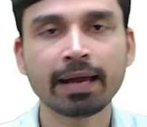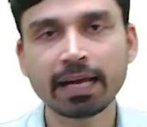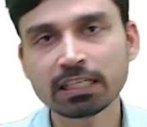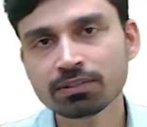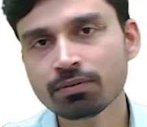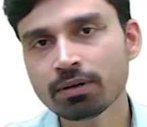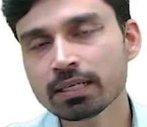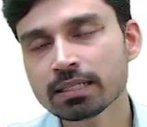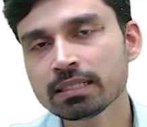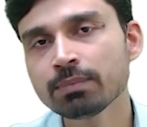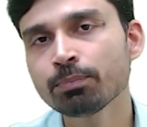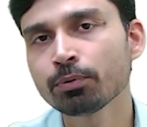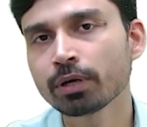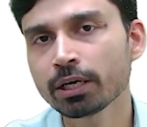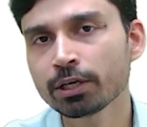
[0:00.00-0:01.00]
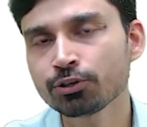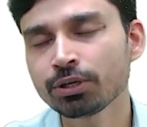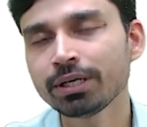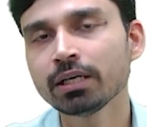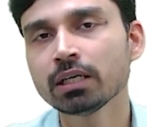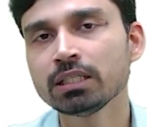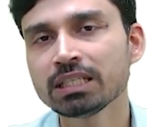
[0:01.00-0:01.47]
as far as the
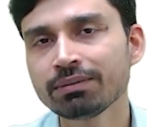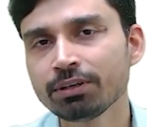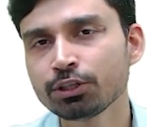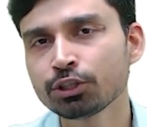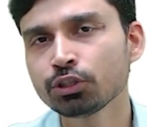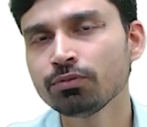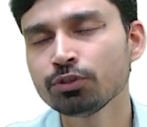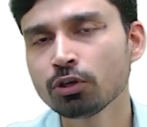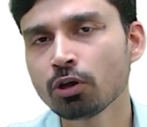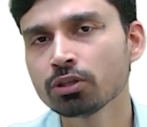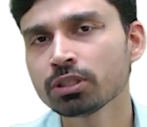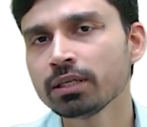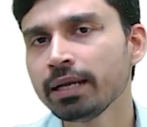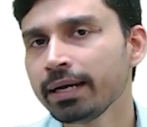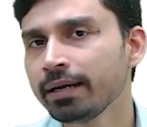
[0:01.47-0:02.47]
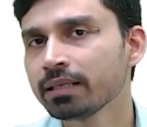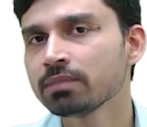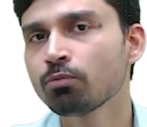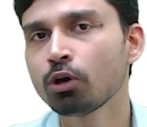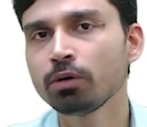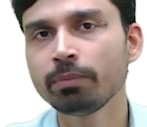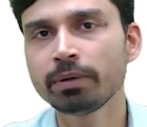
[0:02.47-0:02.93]
protection and conservation of geological heritage
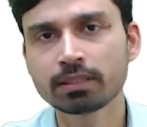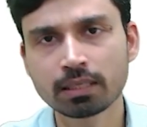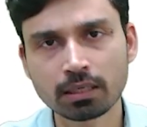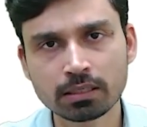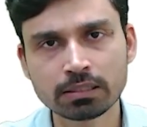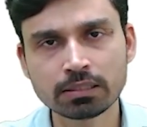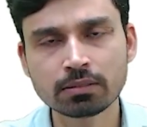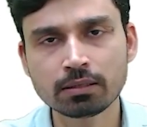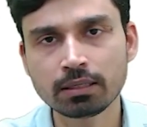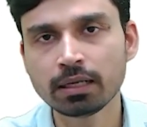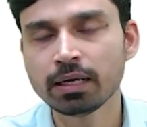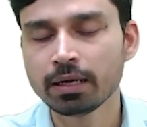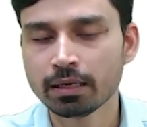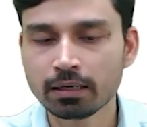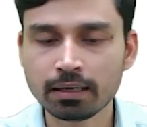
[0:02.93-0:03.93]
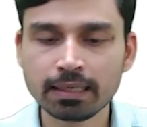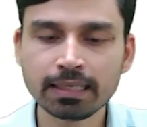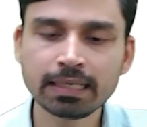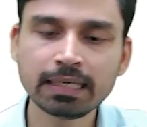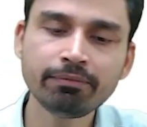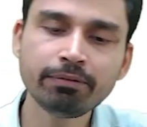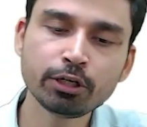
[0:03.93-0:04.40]
monuments are concerned,
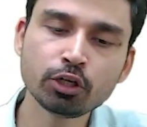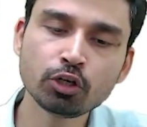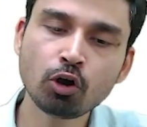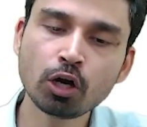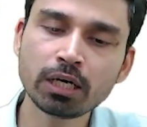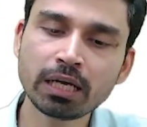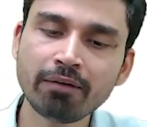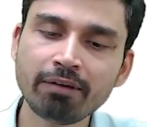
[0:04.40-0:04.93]
currently we do not